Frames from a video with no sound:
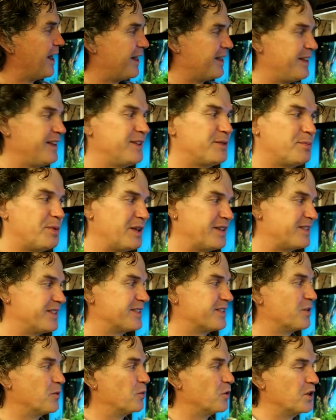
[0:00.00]
These
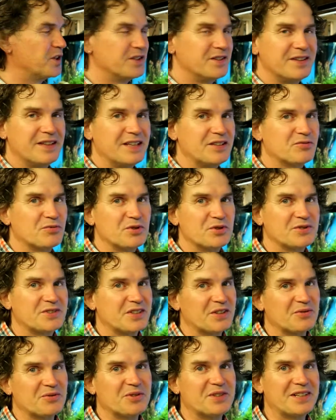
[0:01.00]
pieces of wood, these
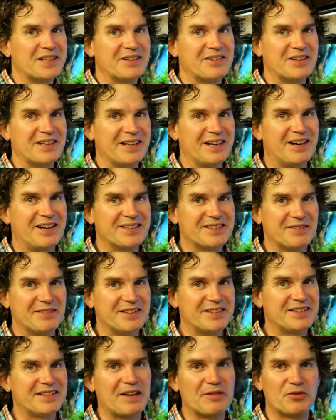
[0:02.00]
roots are really, really awesome.
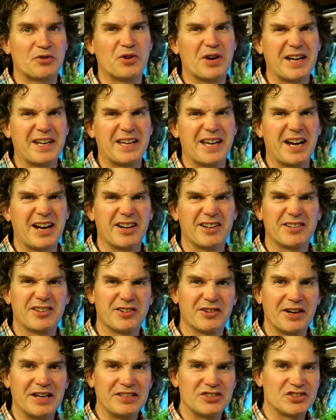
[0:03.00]
They just have great character,
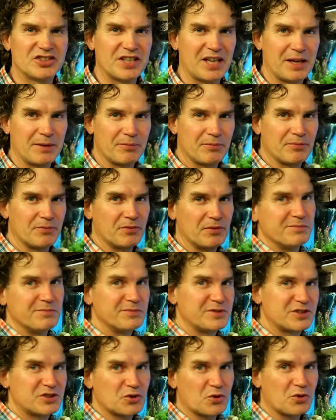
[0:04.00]
great shape,
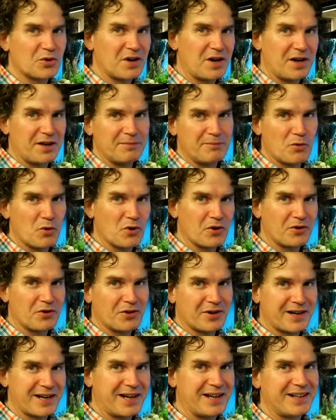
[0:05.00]
Sauron,
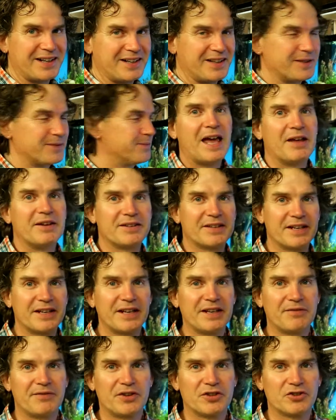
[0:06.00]
Mordor kind of. It's gonna
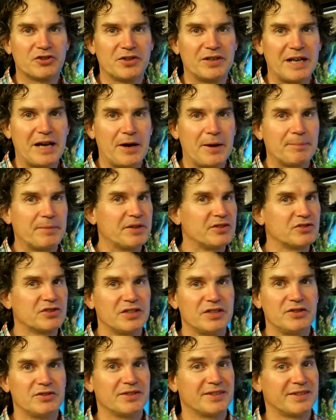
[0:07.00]
get the filter now. I'm just
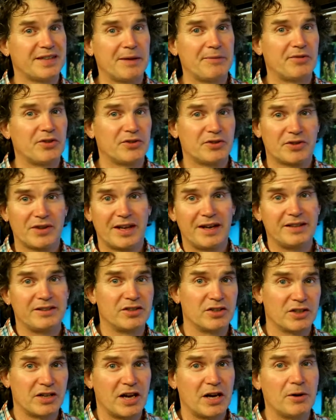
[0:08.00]
gonna use the same filter that I
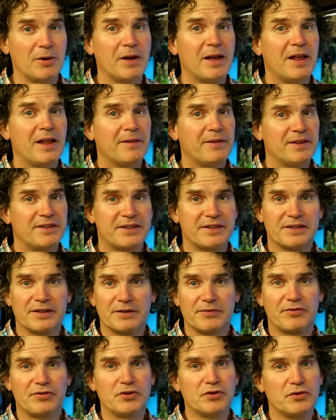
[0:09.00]
took out. This is
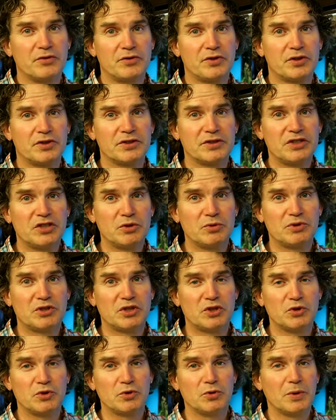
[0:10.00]
a Fluval
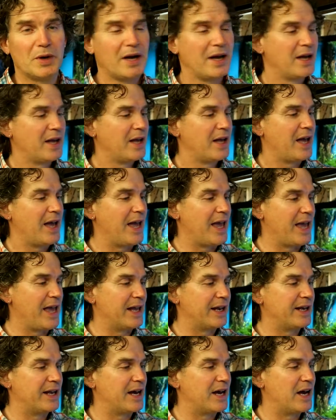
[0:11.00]
U2
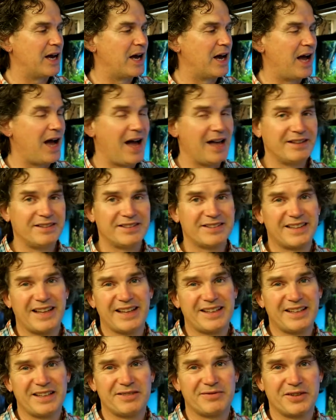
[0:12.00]
and uh, I just
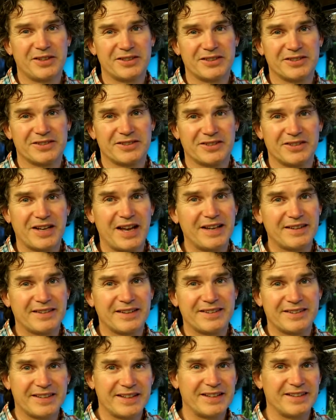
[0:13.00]
like these filters. They're nice.
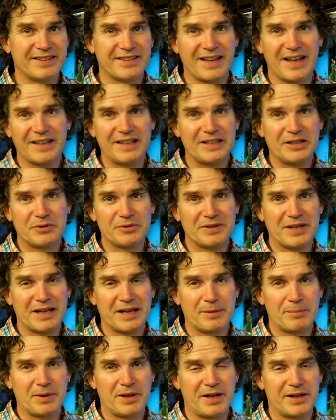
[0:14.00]
They sit inside. They don't
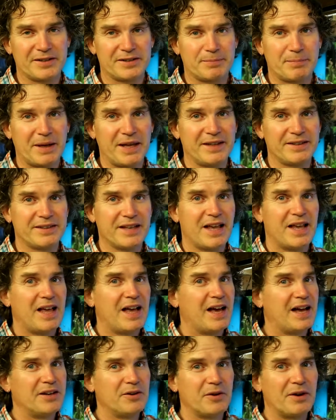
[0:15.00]
take up a lot of space.
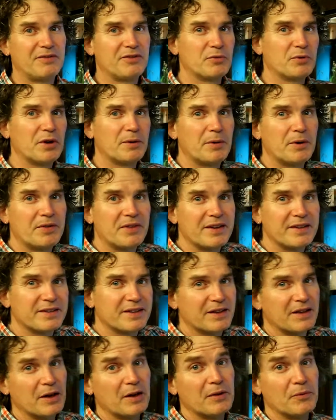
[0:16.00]
I don't have to worry about things.
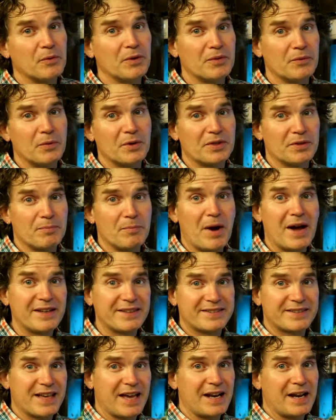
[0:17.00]
With, with my
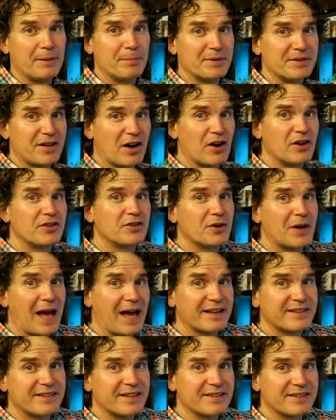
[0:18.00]
setup, it's hard to
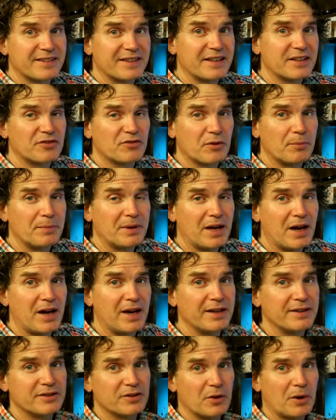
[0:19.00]
access things from
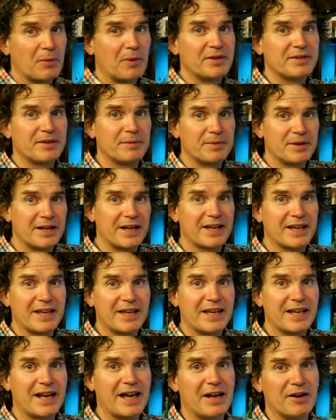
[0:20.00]
behind. So I want something I
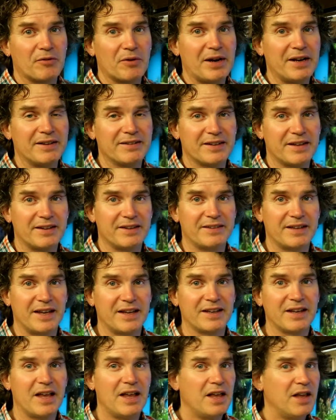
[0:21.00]
can get at right inside the
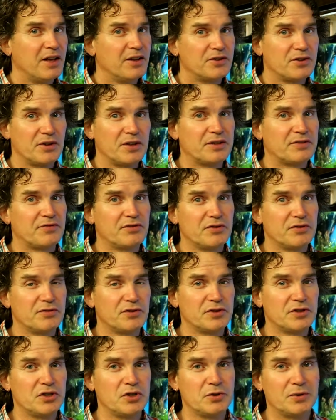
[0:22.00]
tank. So these
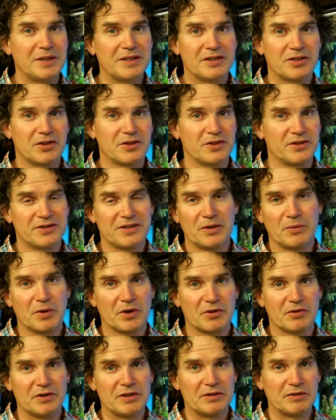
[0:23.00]
Fluval U internals, they
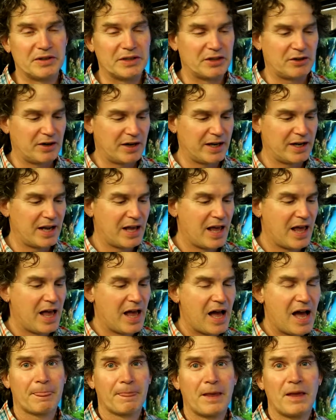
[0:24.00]
work really, really great.
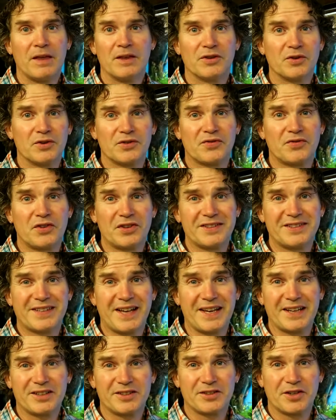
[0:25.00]
So it's fully
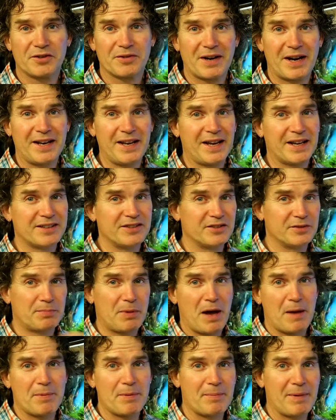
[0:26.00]
cycled already. I can just
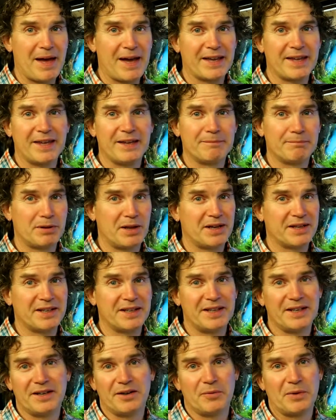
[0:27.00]
pop it back in, plug
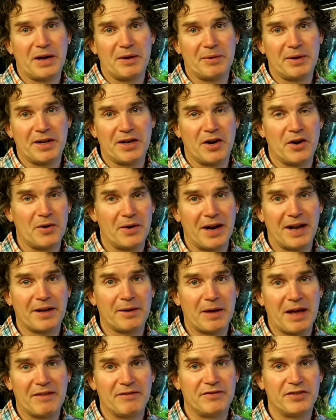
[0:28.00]
it in, and away we go, and I
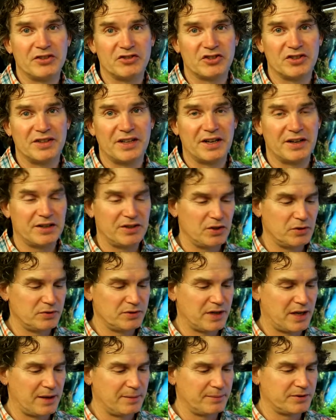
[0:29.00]
can have fish in there in no
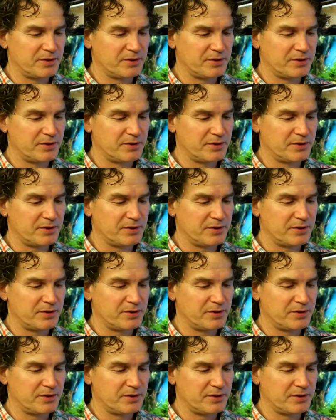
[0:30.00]
time.